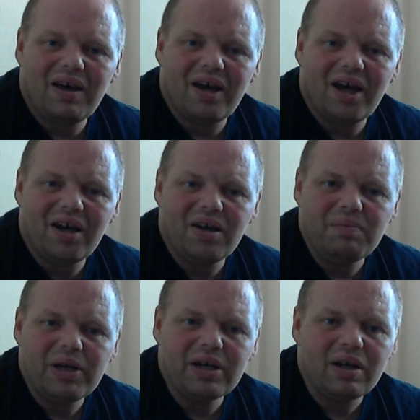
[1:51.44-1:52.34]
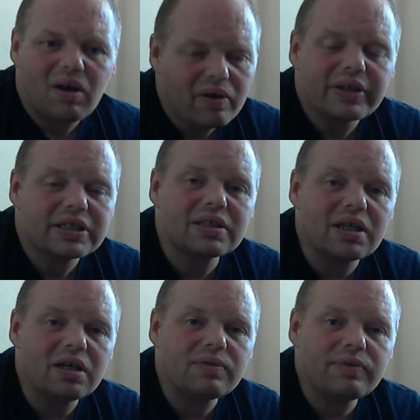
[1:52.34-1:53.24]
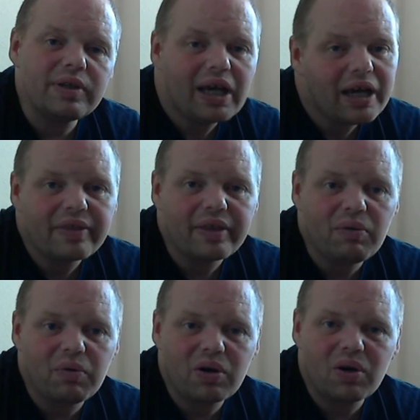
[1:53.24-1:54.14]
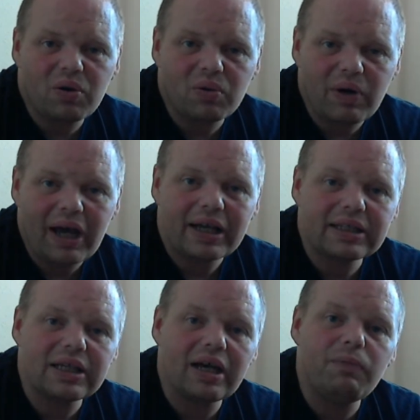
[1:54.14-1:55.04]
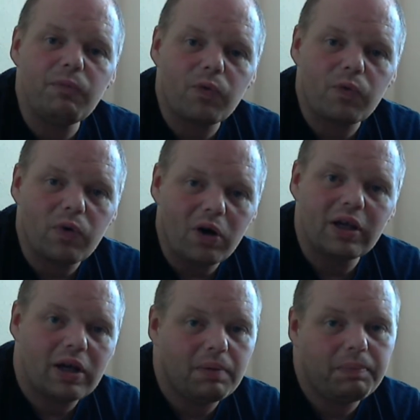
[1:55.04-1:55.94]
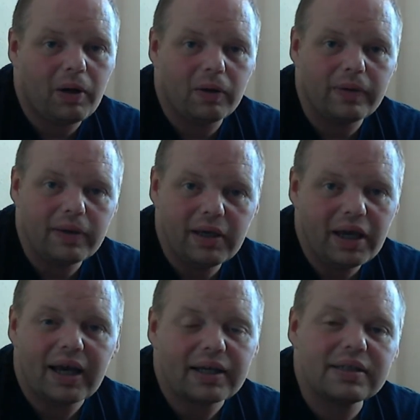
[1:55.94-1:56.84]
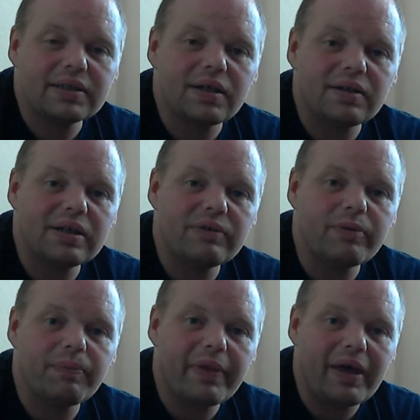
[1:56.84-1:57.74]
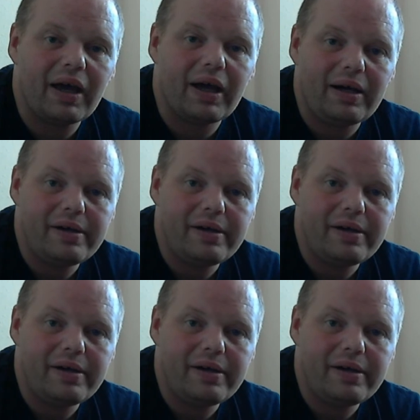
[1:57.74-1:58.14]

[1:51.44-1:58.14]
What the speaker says: And I mean, a lot of the stuff, yeah, they were correct and right upon. Yes, I'll give them that.